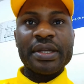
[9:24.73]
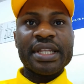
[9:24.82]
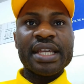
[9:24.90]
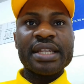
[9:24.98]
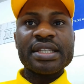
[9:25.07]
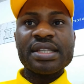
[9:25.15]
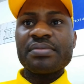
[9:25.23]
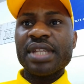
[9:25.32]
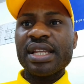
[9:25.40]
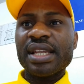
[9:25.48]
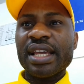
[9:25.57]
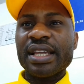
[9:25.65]
Then
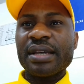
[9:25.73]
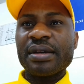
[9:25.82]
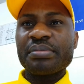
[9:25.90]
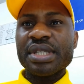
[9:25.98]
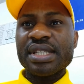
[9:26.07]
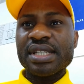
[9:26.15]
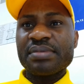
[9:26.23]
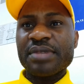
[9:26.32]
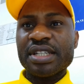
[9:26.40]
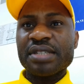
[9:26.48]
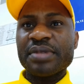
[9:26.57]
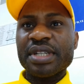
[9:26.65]
something like business
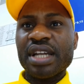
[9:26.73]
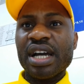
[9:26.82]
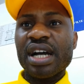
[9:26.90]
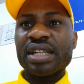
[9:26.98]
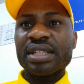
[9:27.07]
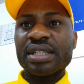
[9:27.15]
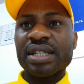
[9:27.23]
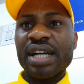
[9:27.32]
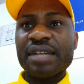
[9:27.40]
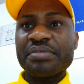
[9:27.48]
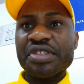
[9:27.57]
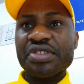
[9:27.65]
management and
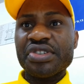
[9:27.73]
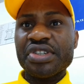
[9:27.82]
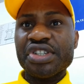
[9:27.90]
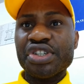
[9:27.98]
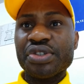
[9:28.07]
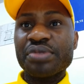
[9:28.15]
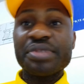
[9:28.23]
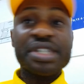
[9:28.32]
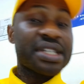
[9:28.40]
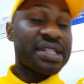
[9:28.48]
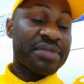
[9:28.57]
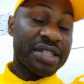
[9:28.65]
administration.
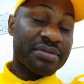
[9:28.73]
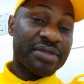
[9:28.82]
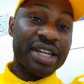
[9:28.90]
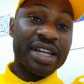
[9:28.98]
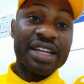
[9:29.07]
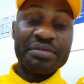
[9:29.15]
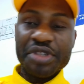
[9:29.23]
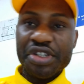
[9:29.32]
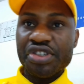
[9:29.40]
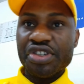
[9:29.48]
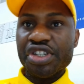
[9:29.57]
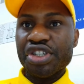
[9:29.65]
Business management and
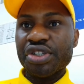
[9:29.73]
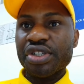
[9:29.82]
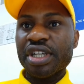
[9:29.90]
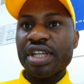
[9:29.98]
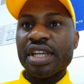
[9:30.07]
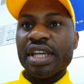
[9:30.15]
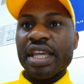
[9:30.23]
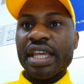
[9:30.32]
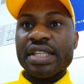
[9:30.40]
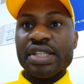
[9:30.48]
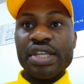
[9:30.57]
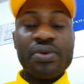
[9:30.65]
administration,
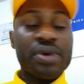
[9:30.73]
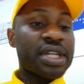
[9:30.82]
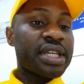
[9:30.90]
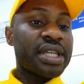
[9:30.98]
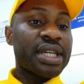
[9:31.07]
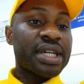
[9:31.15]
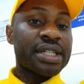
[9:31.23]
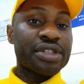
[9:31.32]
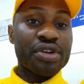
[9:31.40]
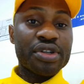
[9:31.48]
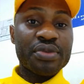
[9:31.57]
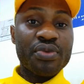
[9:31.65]
it's equally
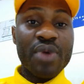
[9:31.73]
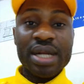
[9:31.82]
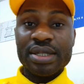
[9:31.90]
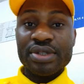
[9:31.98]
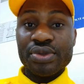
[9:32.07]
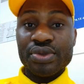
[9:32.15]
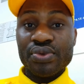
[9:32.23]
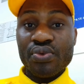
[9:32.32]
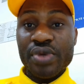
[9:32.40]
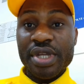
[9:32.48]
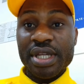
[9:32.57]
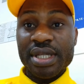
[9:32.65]
done 1 to
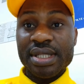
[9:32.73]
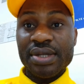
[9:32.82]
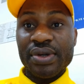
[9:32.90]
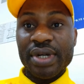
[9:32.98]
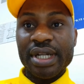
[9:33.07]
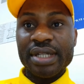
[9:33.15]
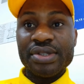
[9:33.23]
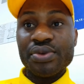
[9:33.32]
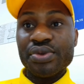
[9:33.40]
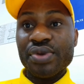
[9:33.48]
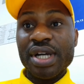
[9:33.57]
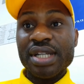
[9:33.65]
2 years, all right? So
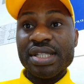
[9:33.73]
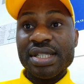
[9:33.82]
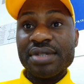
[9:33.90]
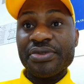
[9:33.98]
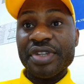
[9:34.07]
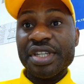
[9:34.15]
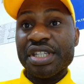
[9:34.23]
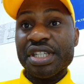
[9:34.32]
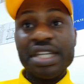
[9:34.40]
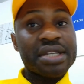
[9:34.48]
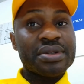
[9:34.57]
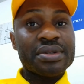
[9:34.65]
you can still finish
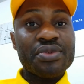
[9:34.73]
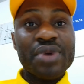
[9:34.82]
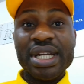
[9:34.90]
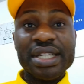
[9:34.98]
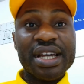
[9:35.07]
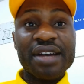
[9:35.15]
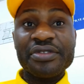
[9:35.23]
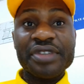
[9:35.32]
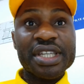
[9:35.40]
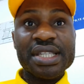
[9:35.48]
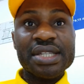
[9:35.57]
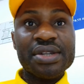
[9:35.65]
in 1.5
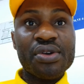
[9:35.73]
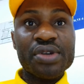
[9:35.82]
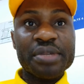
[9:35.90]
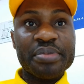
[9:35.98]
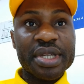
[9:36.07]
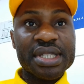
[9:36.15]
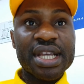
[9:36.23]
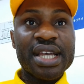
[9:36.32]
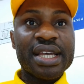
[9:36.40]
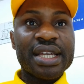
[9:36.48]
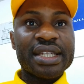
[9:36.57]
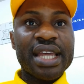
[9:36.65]
years. It all depends.
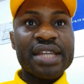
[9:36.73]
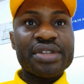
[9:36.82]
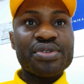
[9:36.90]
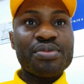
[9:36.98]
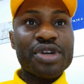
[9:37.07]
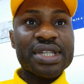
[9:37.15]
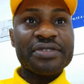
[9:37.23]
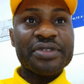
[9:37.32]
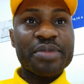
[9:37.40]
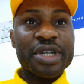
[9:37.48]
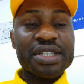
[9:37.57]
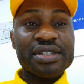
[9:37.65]
Then you must have a
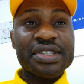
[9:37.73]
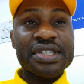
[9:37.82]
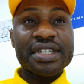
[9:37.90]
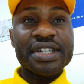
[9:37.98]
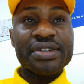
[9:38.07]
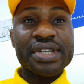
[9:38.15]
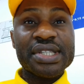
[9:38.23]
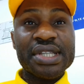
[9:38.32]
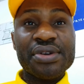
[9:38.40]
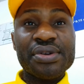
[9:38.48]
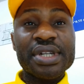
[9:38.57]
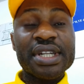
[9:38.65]
bachelor's degree or a
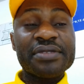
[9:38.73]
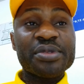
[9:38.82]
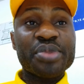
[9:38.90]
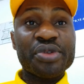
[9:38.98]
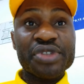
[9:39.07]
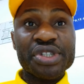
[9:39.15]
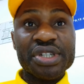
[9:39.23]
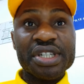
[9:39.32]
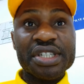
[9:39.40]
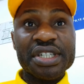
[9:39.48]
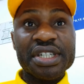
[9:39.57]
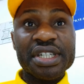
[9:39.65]
second level professional
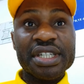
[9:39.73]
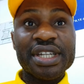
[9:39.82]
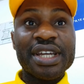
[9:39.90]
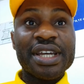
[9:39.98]
degree,